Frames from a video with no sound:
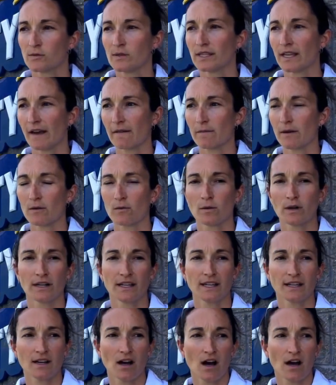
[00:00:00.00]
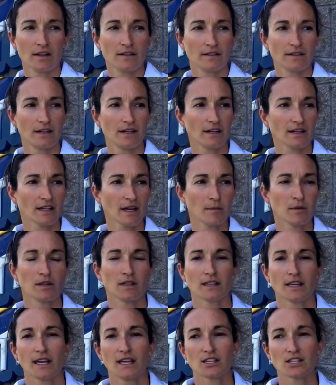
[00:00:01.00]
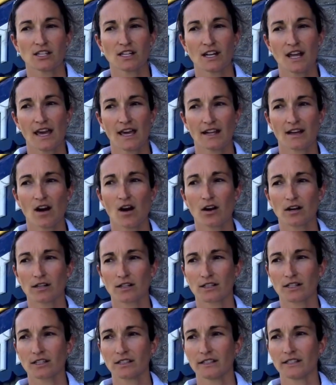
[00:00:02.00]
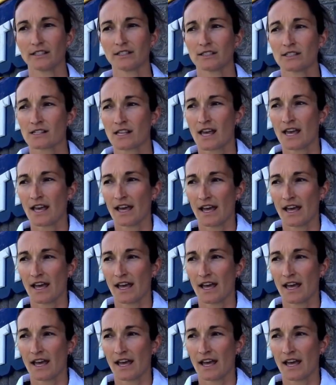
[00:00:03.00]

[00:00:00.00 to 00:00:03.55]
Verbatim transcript: week have been working on their communication and harder clears,